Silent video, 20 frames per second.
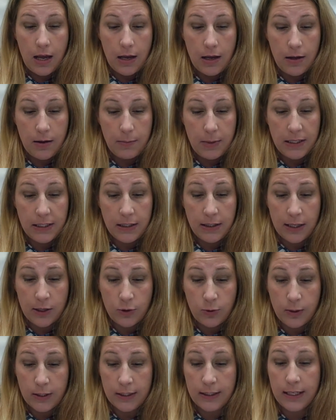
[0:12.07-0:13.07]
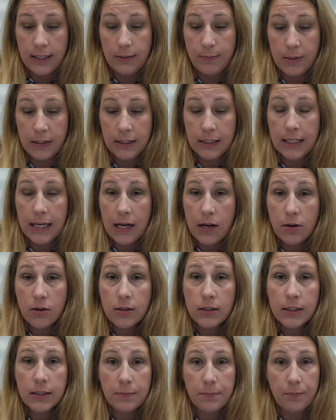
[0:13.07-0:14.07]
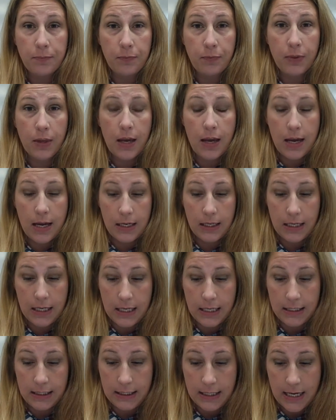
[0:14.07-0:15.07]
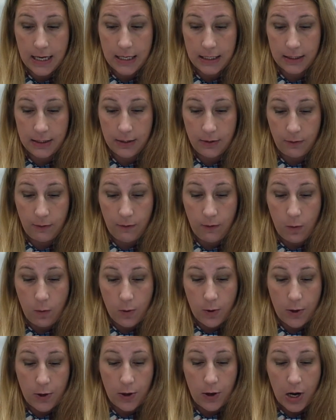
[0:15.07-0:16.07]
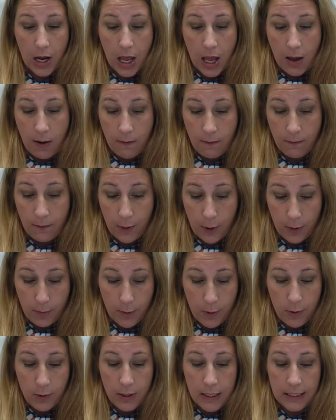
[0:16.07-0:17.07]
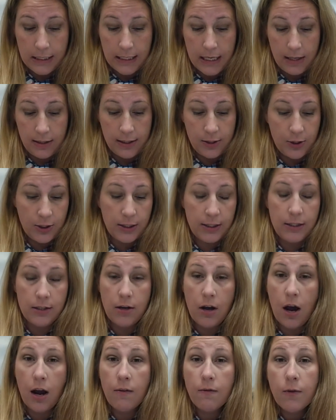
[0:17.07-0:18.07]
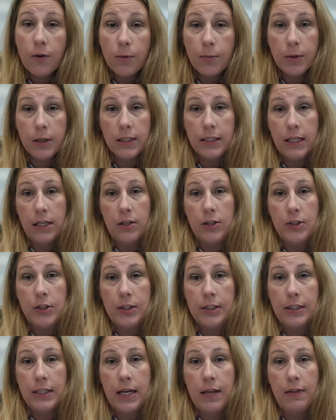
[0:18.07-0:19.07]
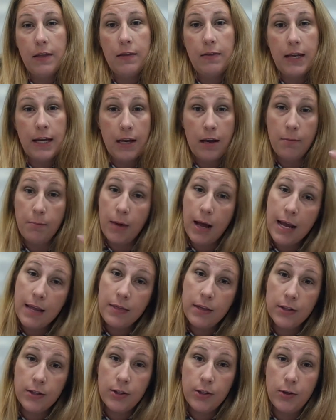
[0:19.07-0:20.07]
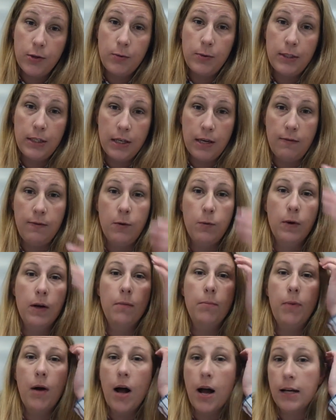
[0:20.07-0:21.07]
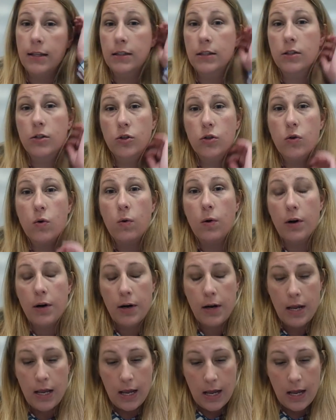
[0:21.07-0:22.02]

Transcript: Intellectual Assessment Scales, and it tests for verbal intelligence, nonverbal intelligence, and then they combine the two to give you a composite score.